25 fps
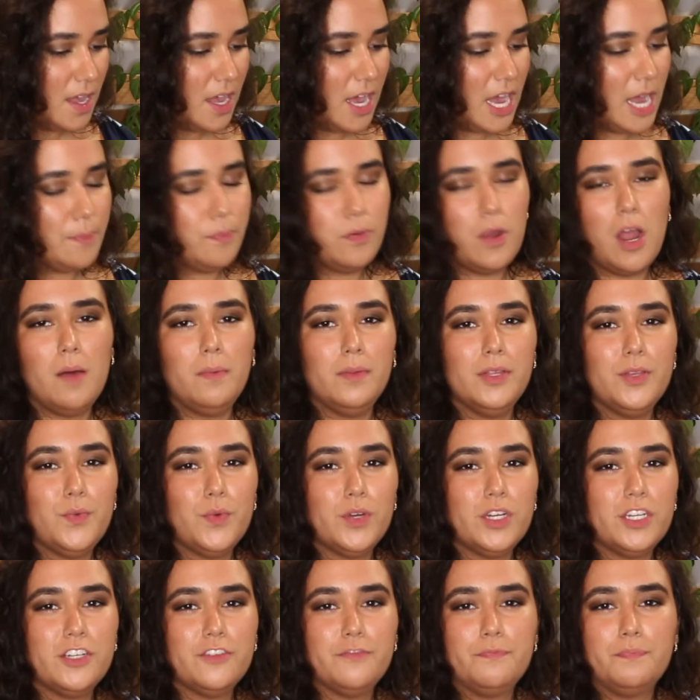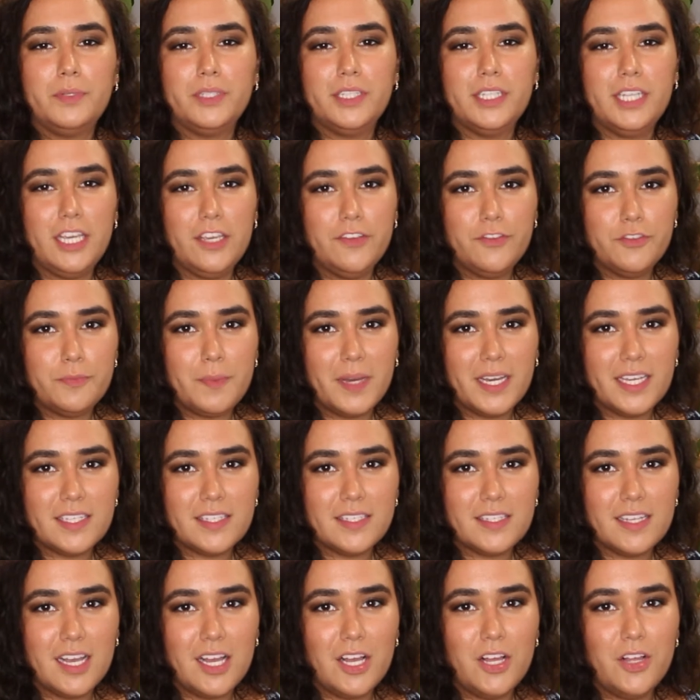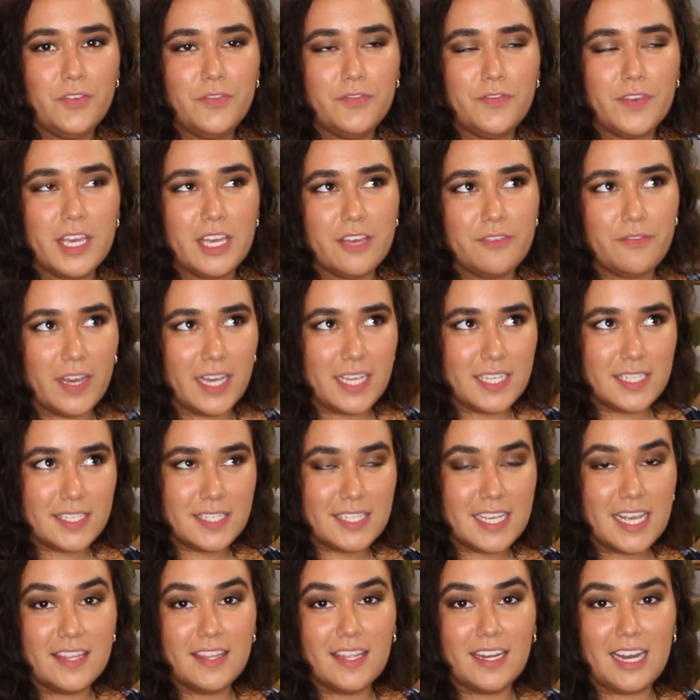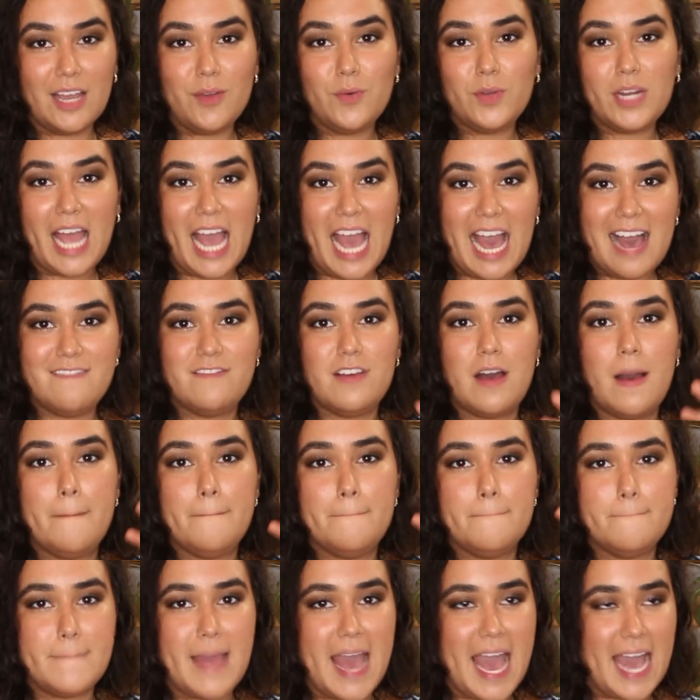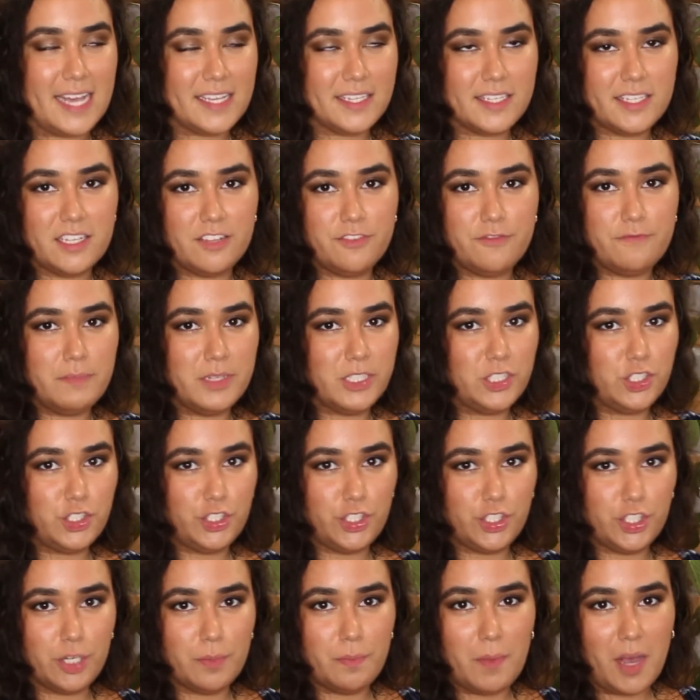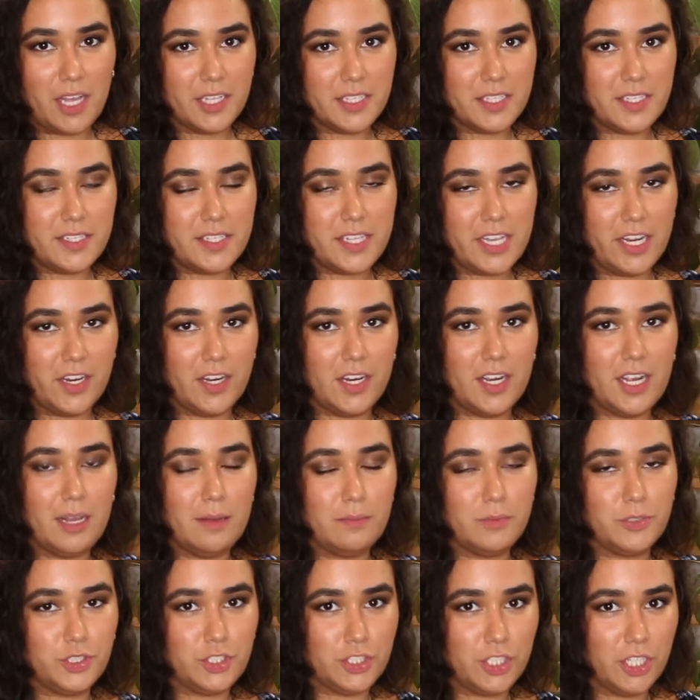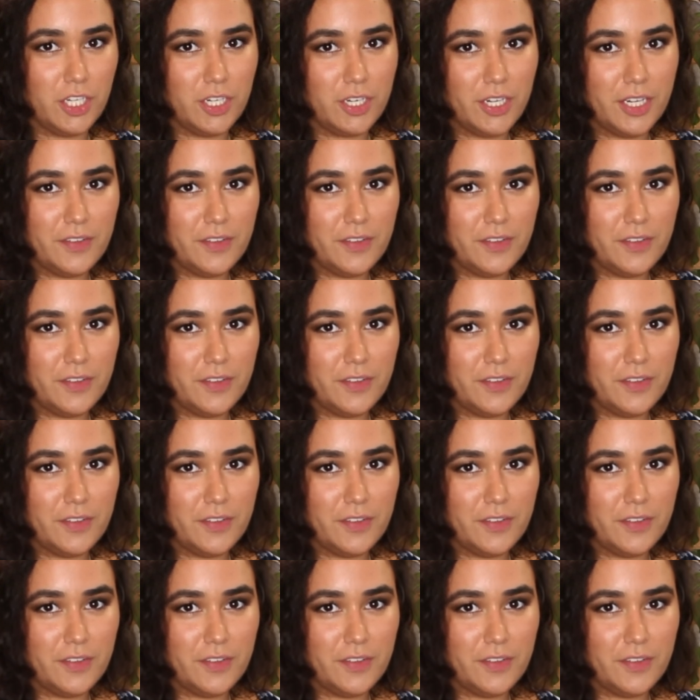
I probably wouldn't have believed myself if I said that I would have a massive mature Monstera. I'm sure